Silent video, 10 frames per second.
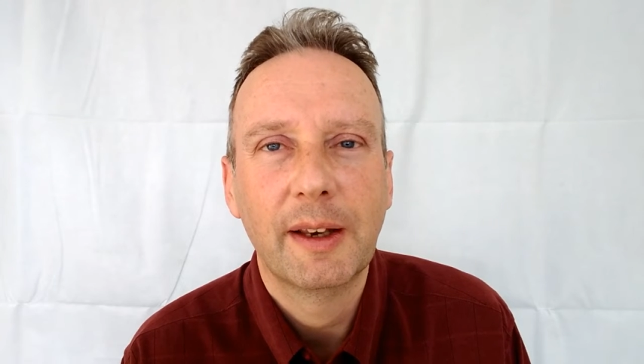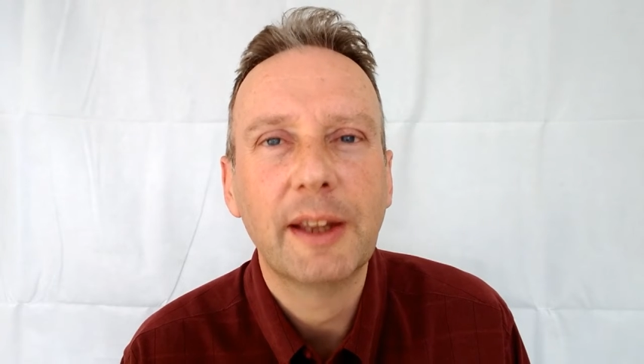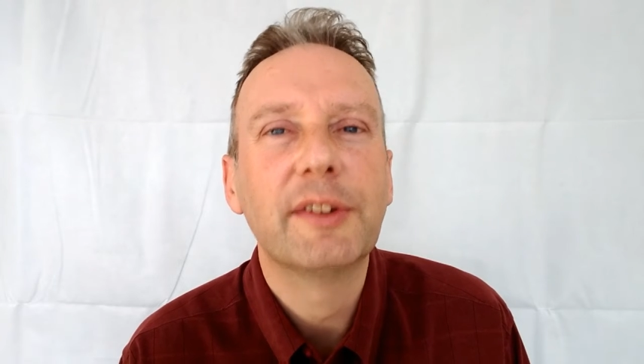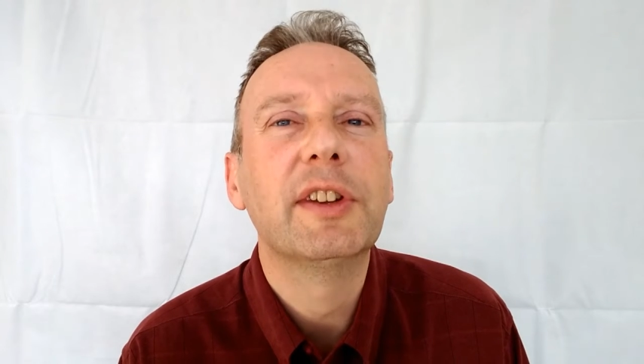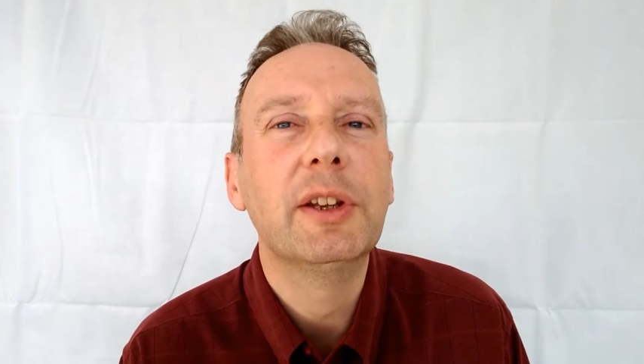
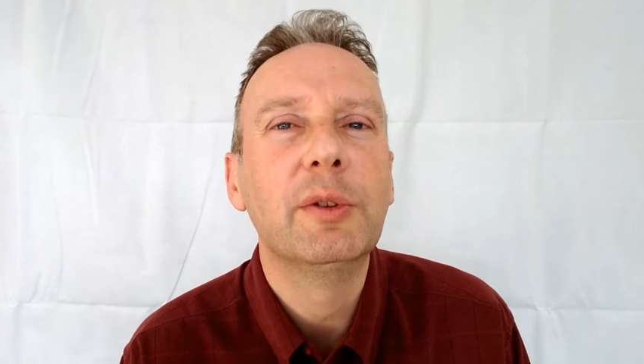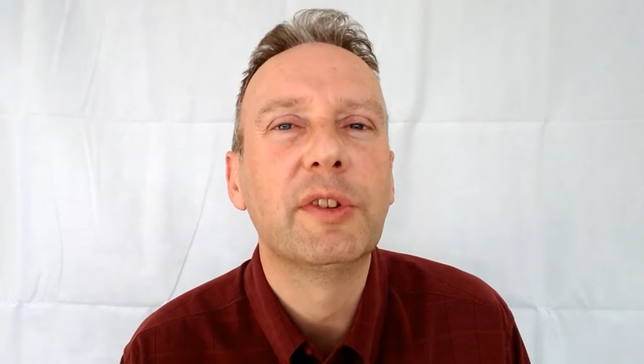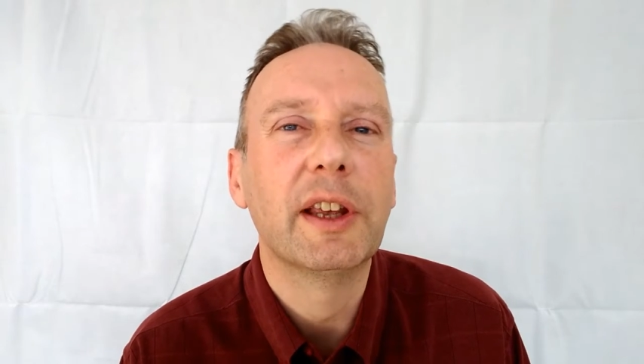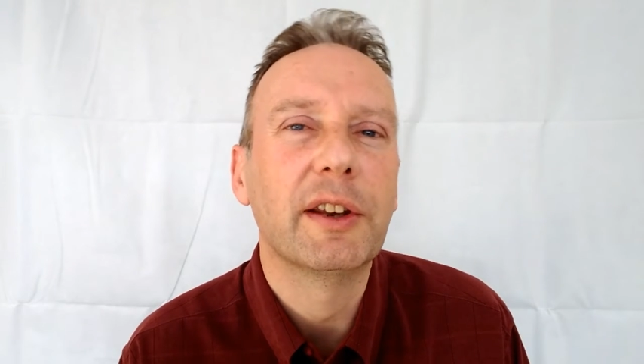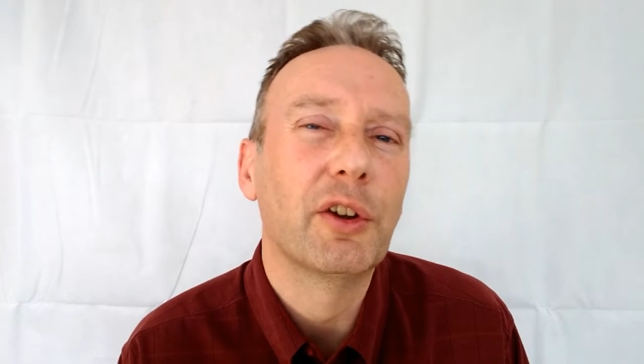Let's
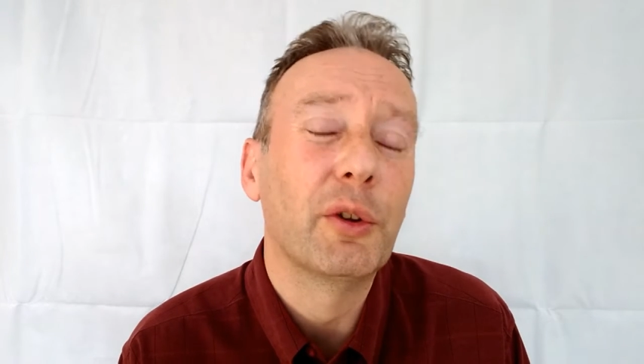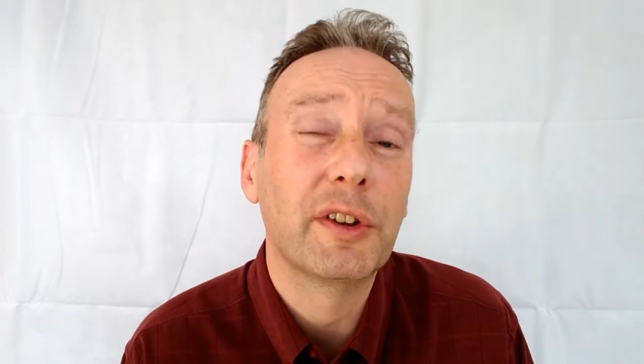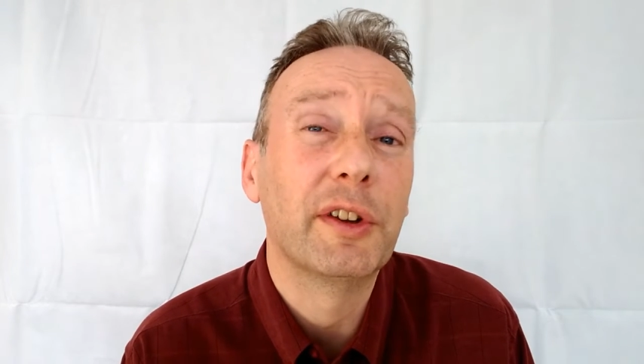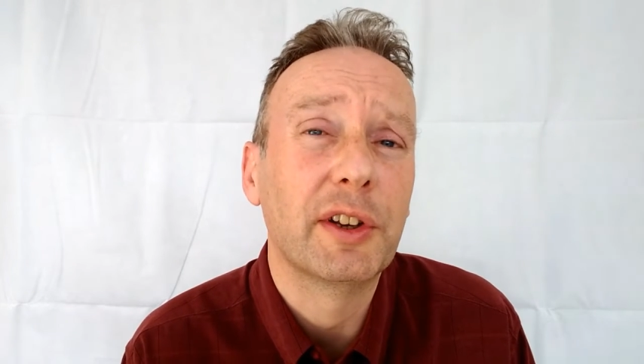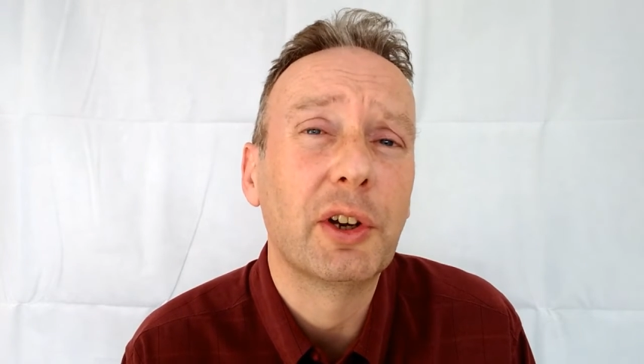use it
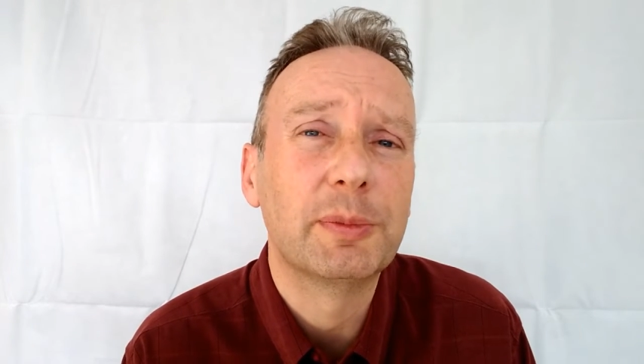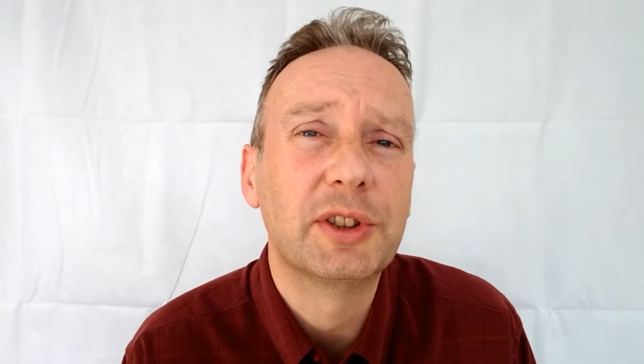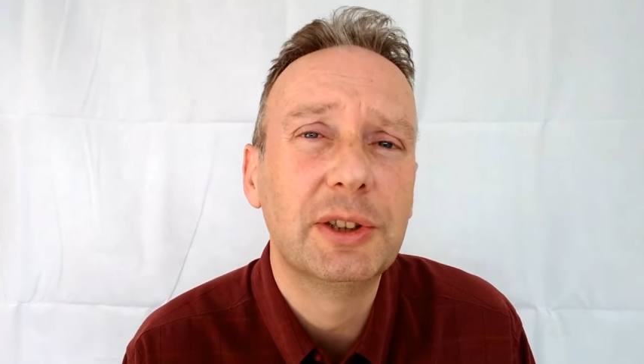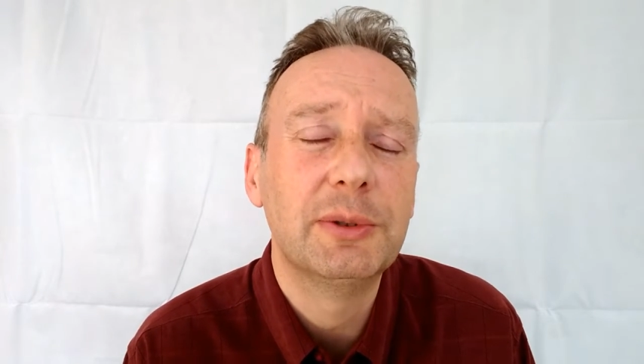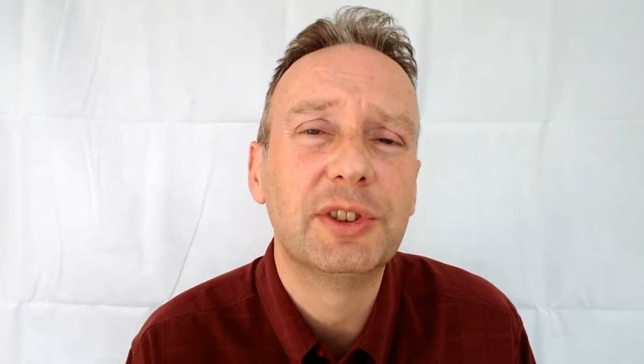as an
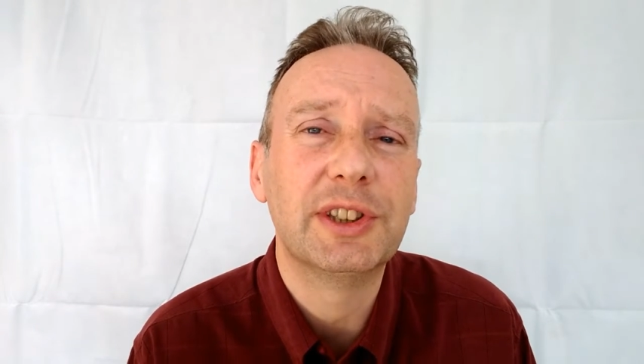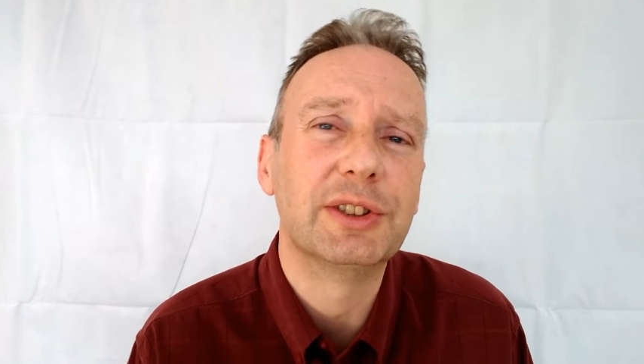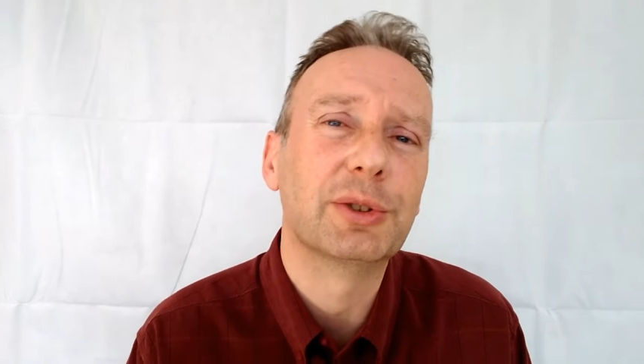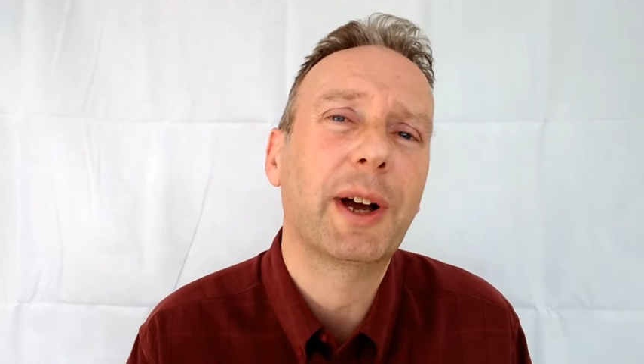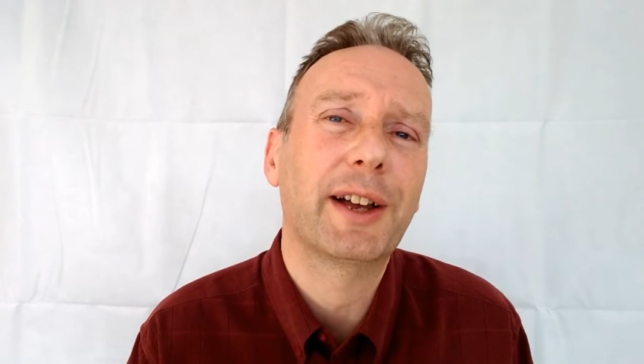opportunity
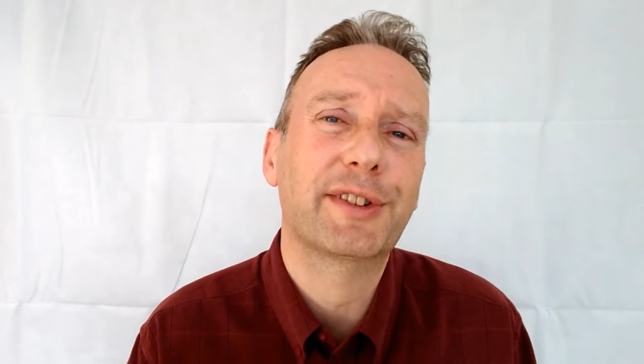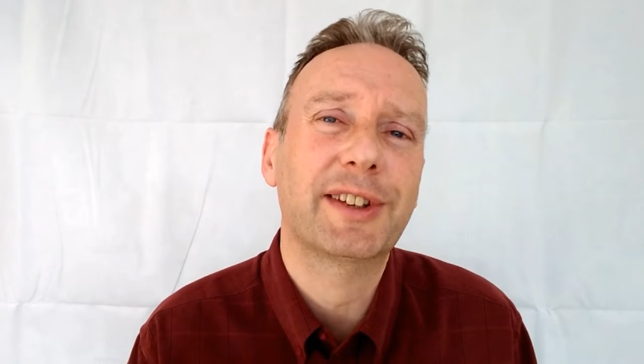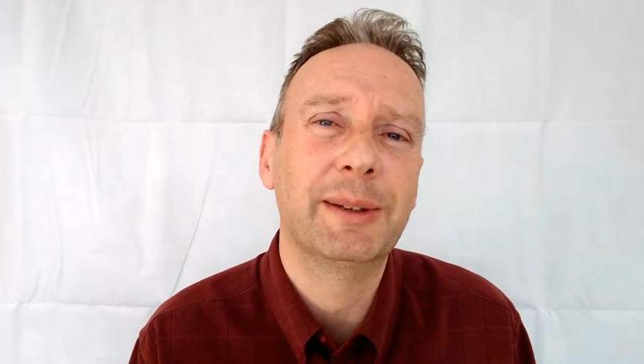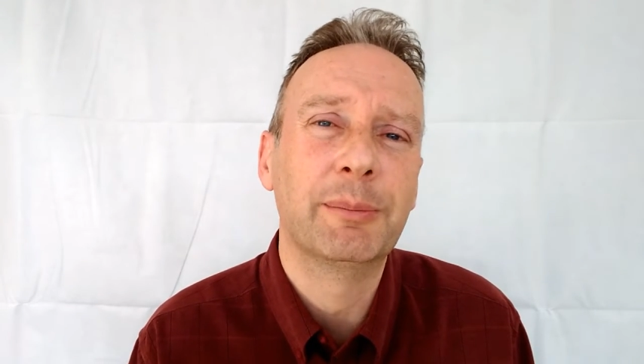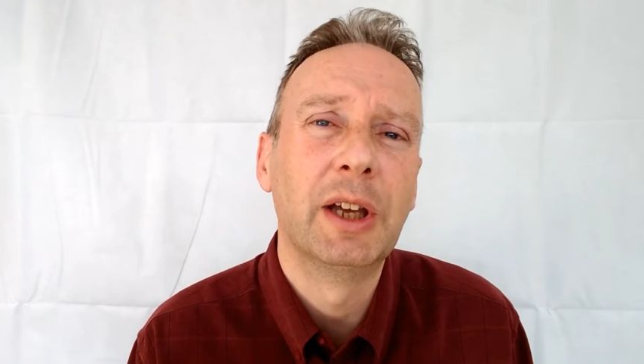to
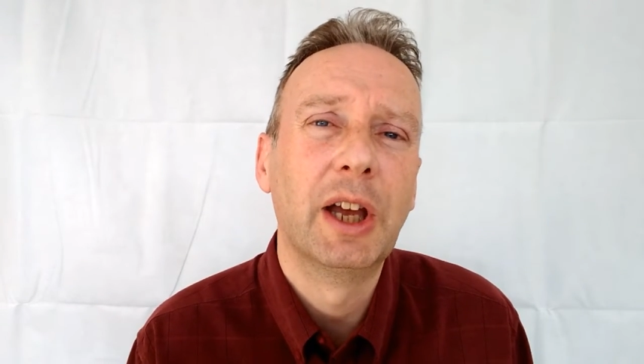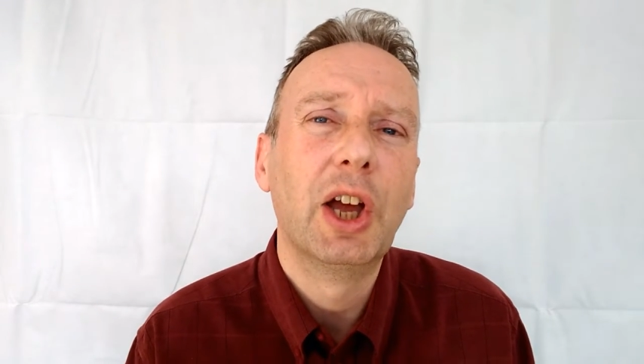ask Him